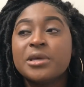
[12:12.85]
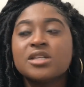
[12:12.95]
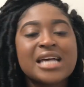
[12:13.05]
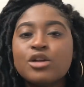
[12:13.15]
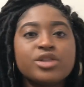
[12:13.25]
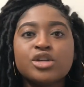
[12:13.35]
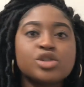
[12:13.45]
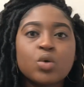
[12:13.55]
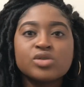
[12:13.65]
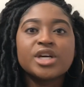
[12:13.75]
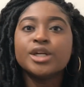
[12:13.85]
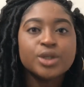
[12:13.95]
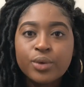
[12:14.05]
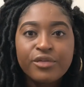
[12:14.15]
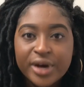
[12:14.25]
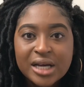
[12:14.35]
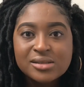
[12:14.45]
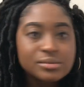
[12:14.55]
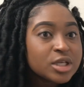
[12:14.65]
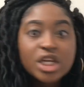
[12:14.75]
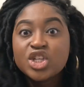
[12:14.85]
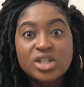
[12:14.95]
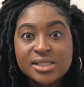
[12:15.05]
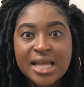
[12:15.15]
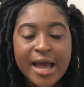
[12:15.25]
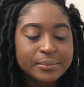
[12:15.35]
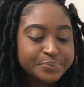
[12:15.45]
because I don't think schools are going to do it for us. It's just not.